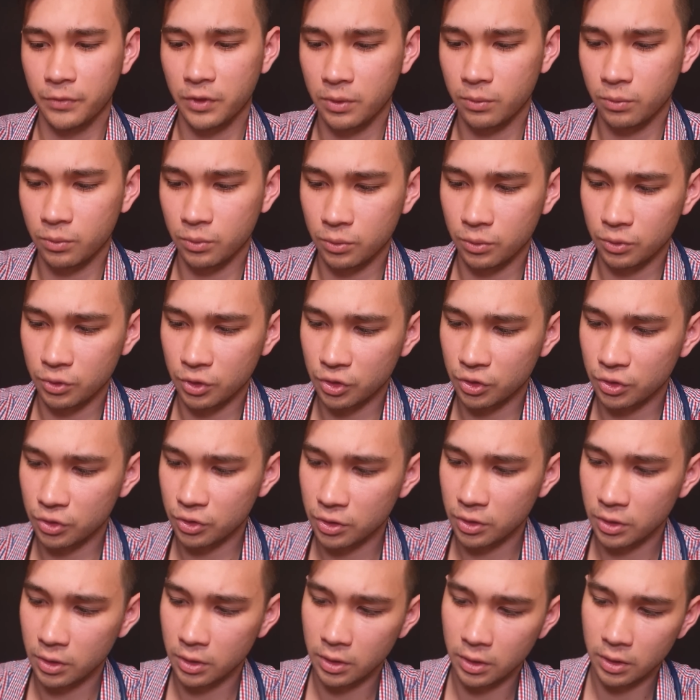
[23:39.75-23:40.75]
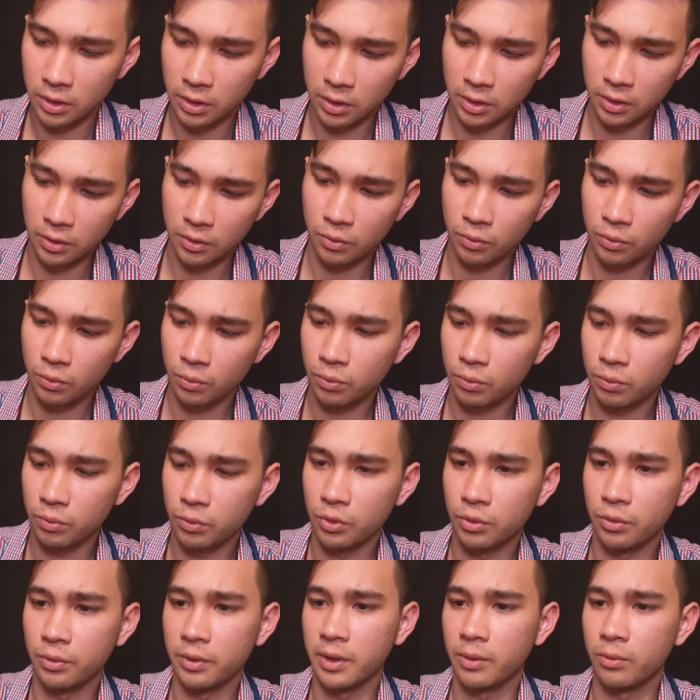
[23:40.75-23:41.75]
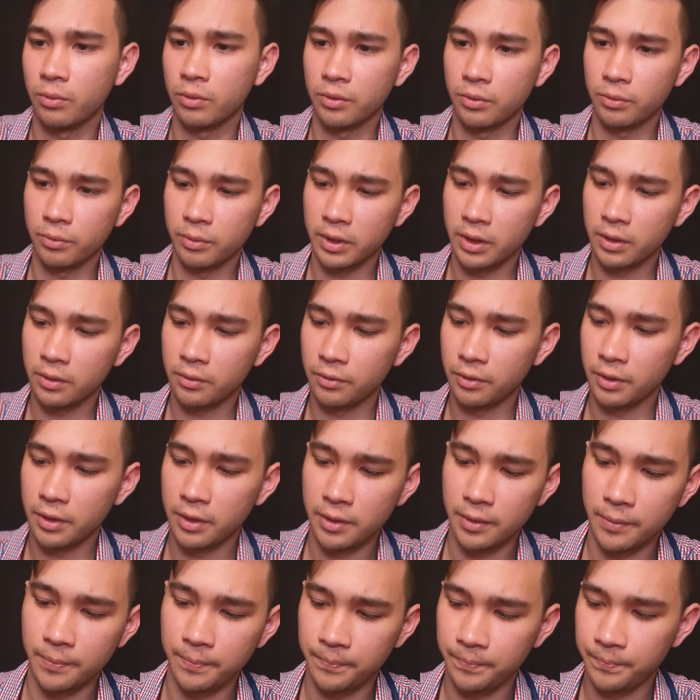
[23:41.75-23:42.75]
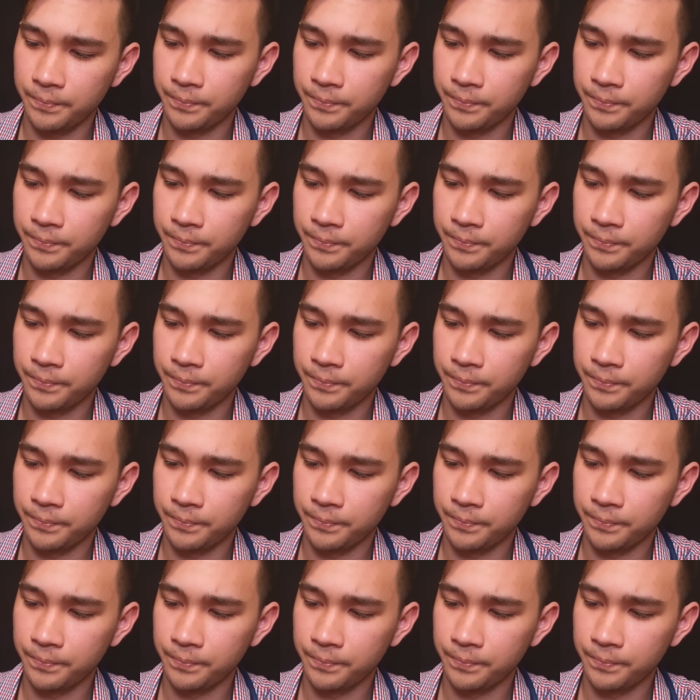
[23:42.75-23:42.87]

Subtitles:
And we'll just roll that one around there.